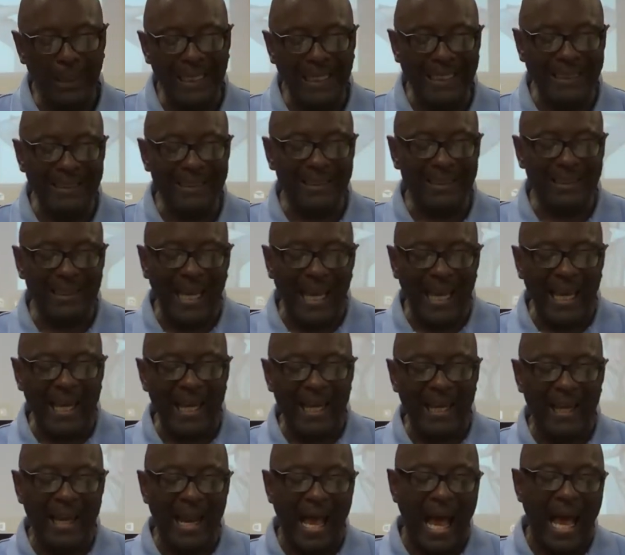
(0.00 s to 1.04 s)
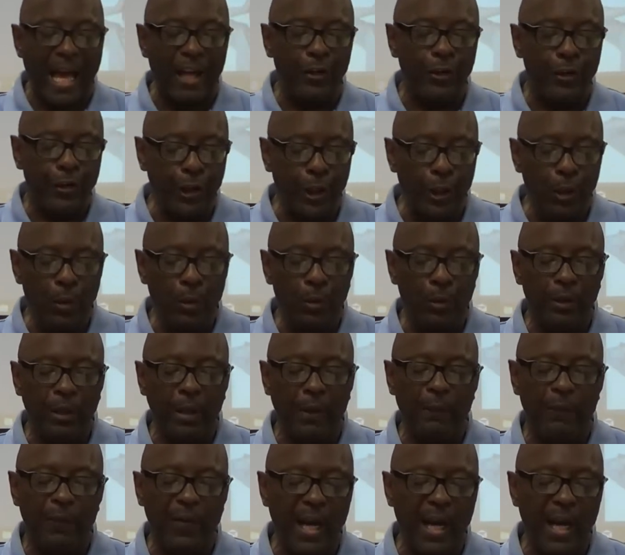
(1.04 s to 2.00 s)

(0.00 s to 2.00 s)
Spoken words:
Instead, I do the